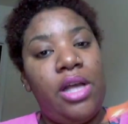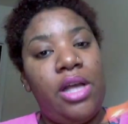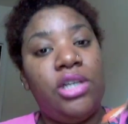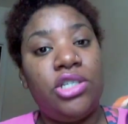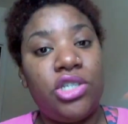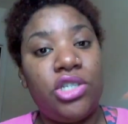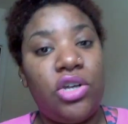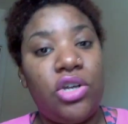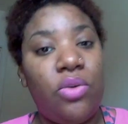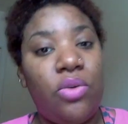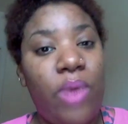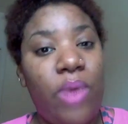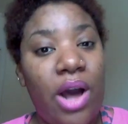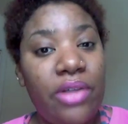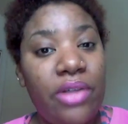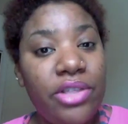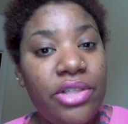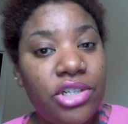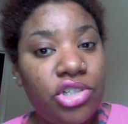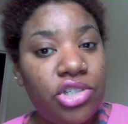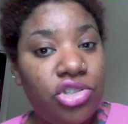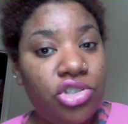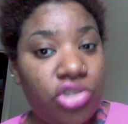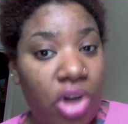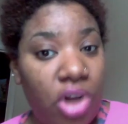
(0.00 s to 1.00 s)
So while
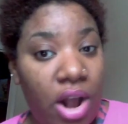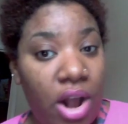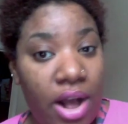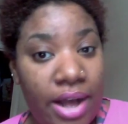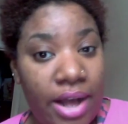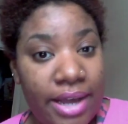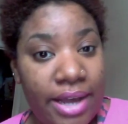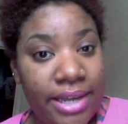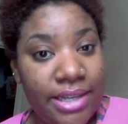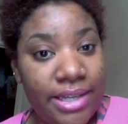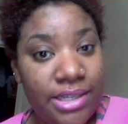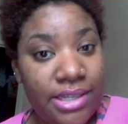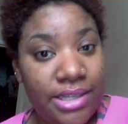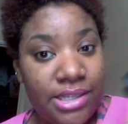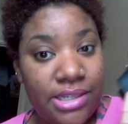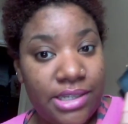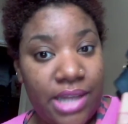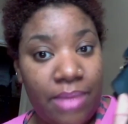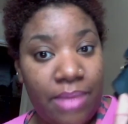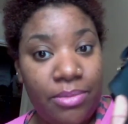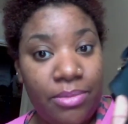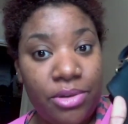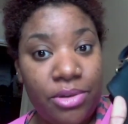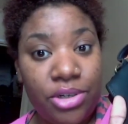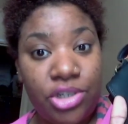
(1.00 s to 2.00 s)
this dries,
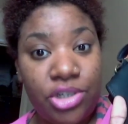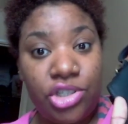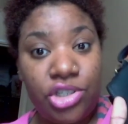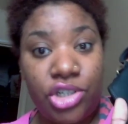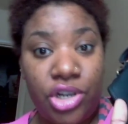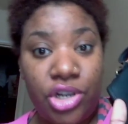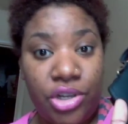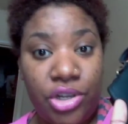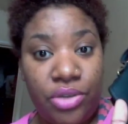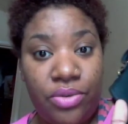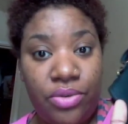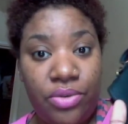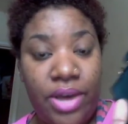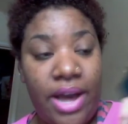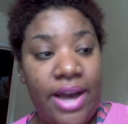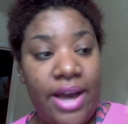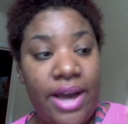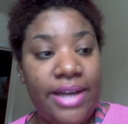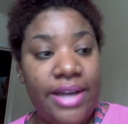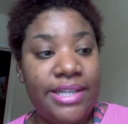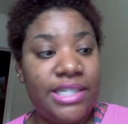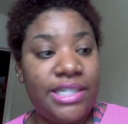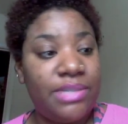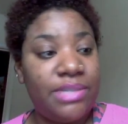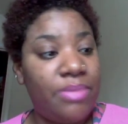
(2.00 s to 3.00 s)
I'm going to show you
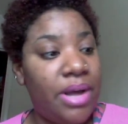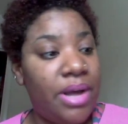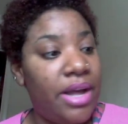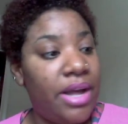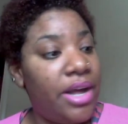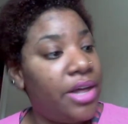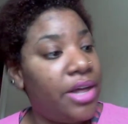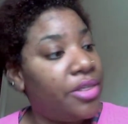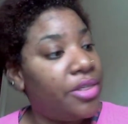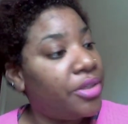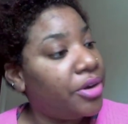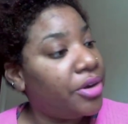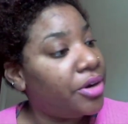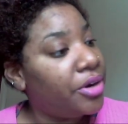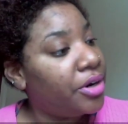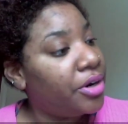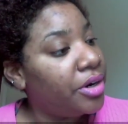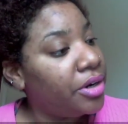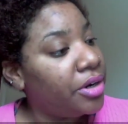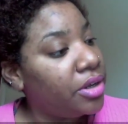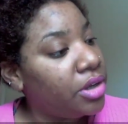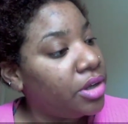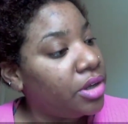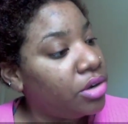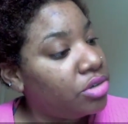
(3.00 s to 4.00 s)
guys my other
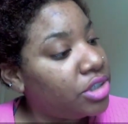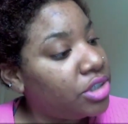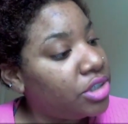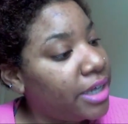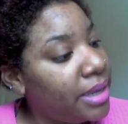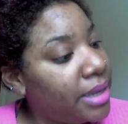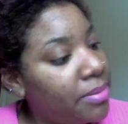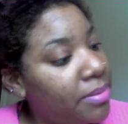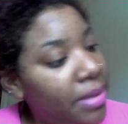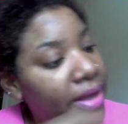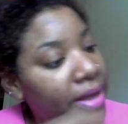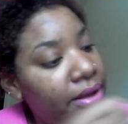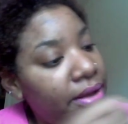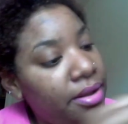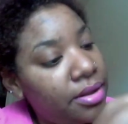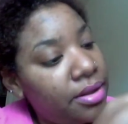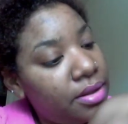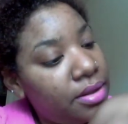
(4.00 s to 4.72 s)
Coach handbag.